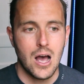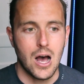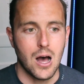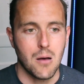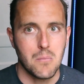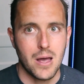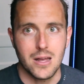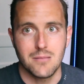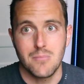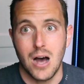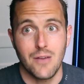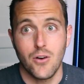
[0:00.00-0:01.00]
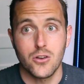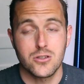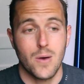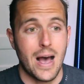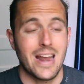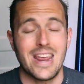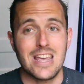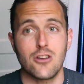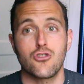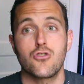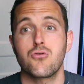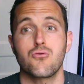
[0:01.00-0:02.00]
Um, and I've also had
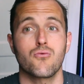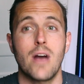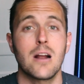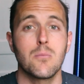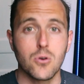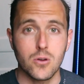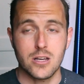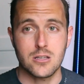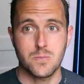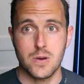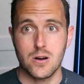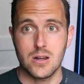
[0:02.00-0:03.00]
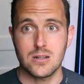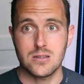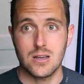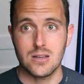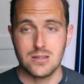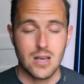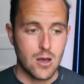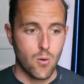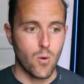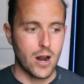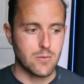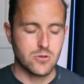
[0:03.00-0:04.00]
incredible experiences
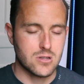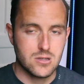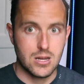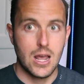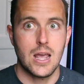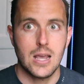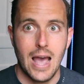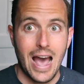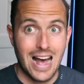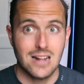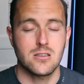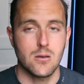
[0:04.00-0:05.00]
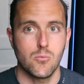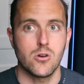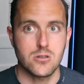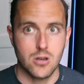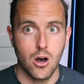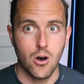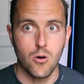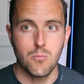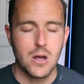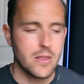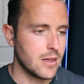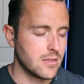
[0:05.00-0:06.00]
when I'm just staying at someone's
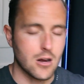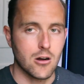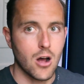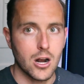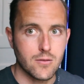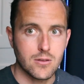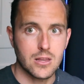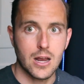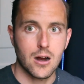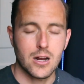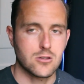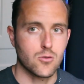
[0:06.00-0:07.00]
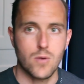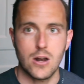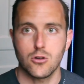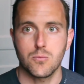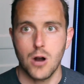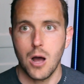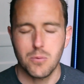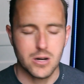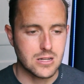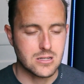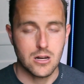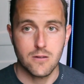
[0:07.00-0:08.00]
home that they're not even there. It's a rental property,
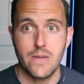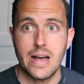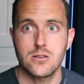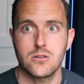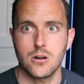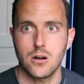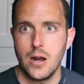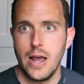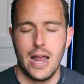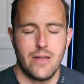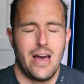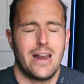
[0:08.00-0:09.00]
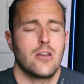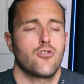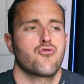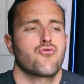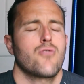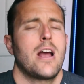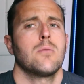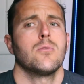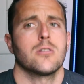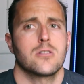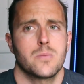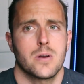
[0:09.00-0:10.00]
it's an investor, and I've had
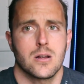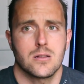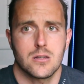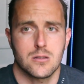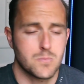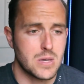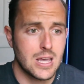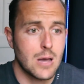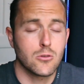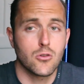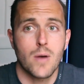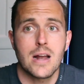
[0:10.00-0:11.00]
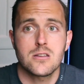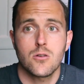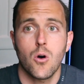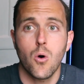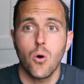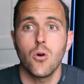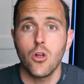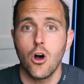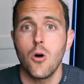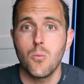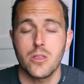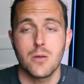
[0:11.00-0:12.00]
incredible experiences being able to rent out a whole
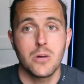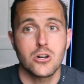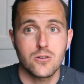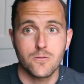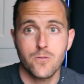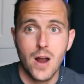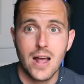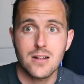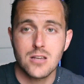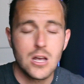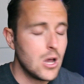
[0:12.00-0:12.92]
home with a bunch of friends